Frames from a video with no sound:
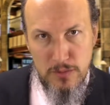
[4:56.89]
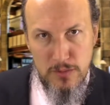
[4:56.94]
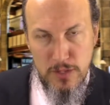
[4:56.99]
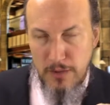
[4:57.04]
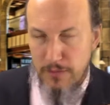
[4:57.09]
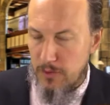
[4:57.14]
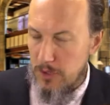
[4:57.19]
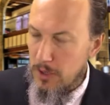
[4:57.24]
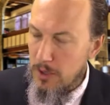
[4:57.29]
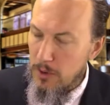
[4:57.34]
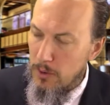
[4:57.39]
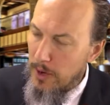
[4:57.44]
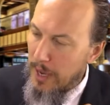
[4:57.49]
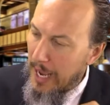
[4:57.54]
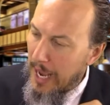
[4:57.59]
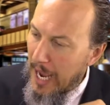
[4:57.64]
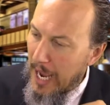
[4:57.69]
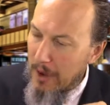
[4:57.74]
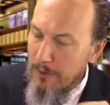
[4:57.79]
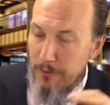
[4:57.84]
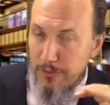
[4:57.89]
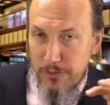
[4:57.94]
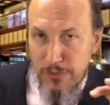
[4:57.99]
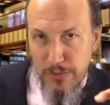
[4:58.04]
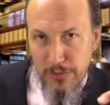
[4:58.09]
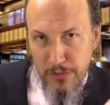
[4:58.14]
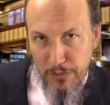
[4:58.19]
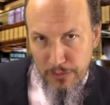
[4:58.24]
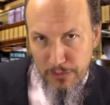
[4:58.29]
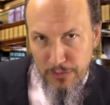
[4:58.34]
If you don't
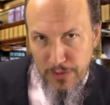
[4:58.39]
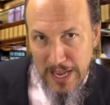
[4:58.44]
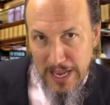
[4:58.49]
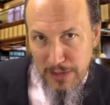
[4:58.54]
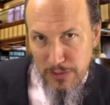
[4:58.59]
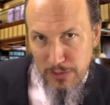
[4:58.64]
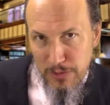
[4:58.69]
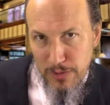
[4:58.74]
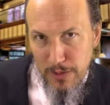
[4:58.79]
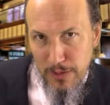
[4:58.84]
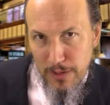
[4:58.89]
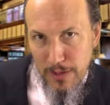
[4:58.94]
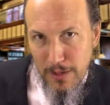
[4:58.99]
have the faith,